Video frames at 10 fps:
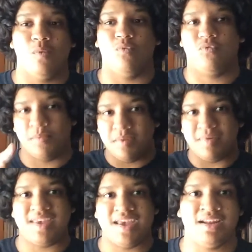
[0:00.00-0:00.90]
from the
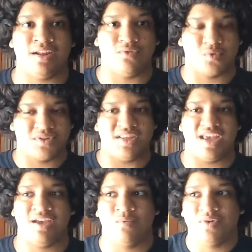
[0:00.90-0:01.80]
beginning and towards the
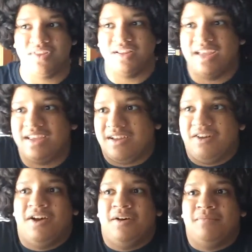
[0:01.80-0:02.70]
end, where they, like,
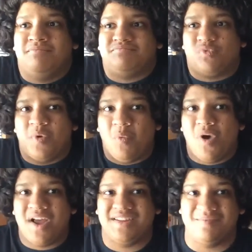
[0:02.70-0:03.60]

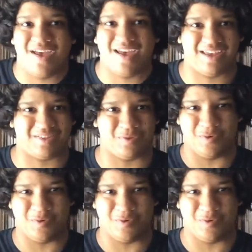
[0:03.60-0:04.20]
rewinded back through